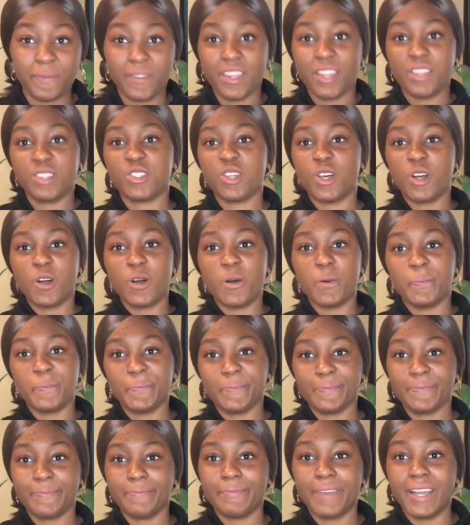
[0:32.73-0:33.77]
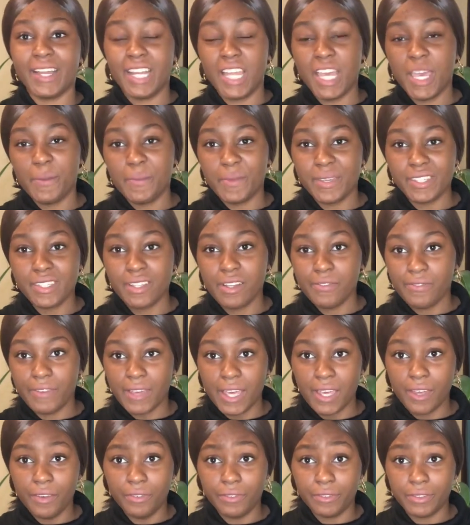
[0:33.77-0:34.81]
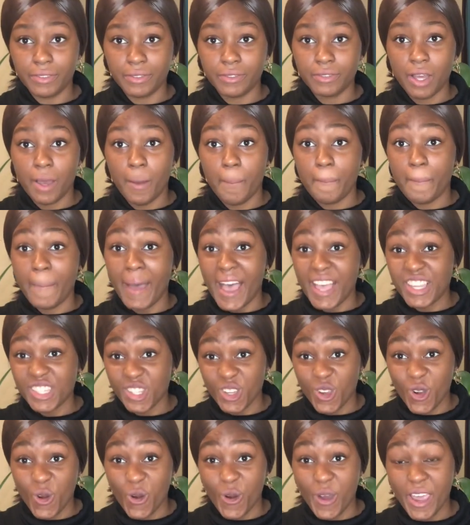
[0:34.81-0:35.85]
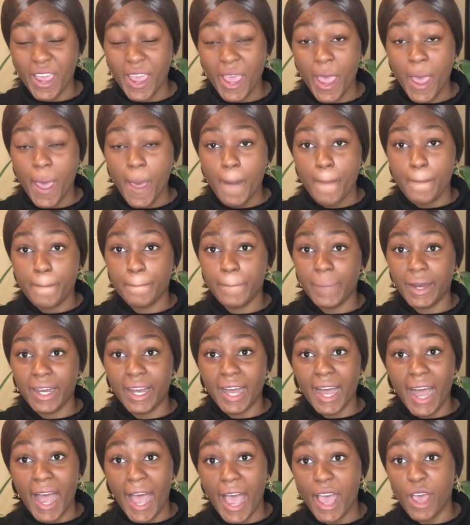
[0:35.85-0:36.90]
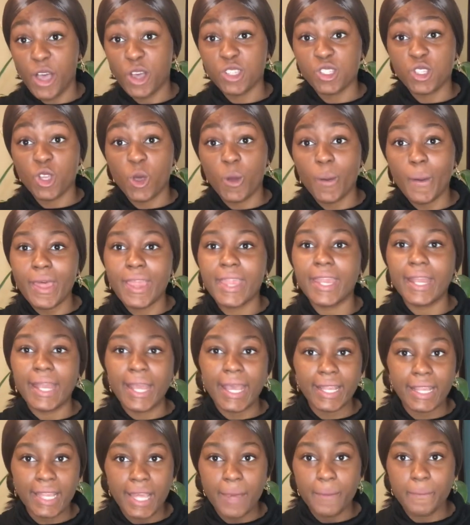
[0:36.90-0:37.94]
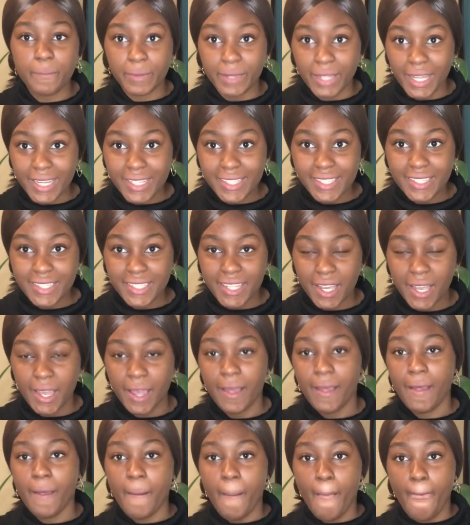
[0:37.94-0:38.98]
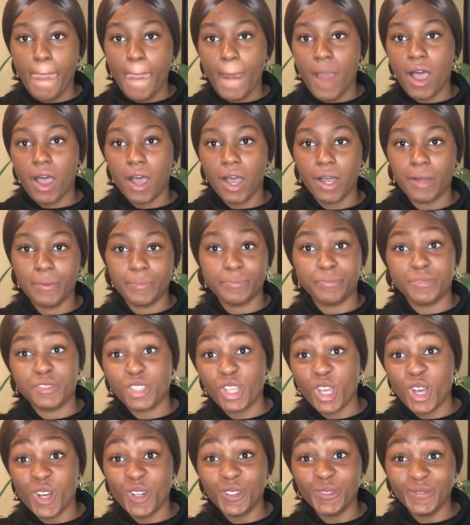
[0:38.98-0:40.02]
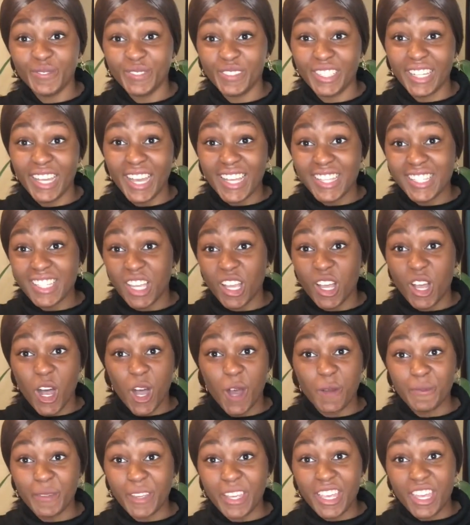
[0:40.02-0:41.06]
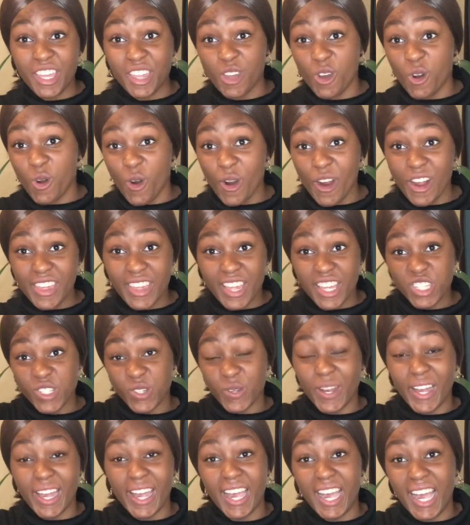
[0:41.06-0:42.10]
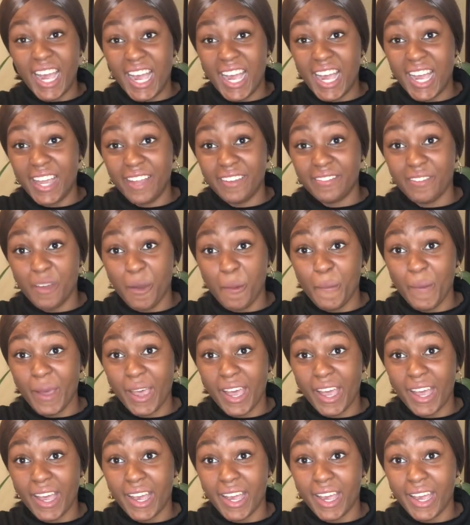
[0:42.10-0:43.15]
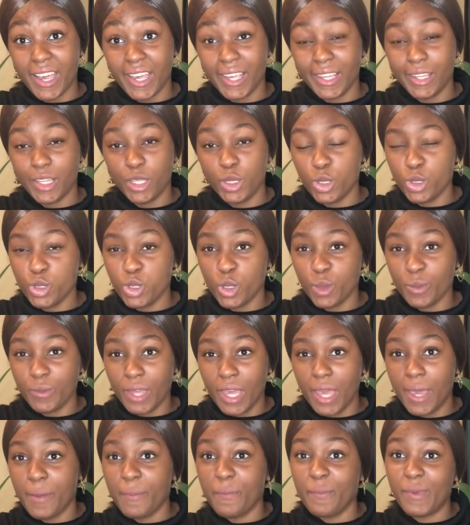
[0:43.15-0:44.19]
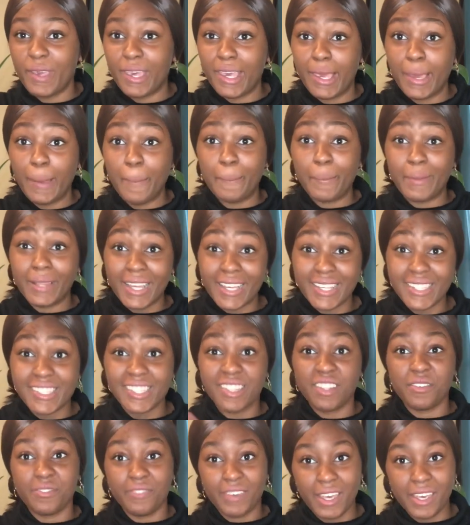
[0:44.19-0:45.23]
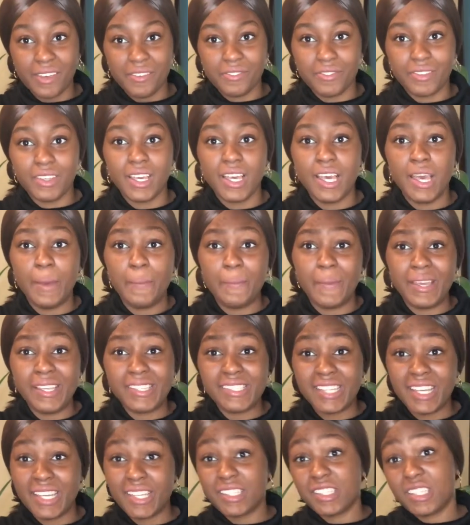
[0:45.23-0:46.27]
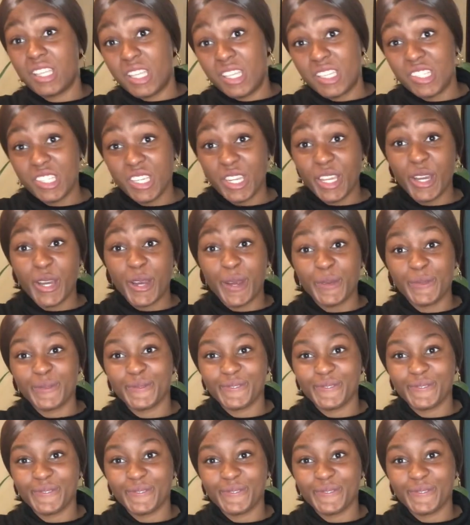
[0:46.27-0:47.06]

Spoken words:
So my name is LeFaith Massacoy, but I also go by the nickname Blessed. So you guys can call me either or. That's why I have my YouTube name being Blessed LeFaith. Makes things easier.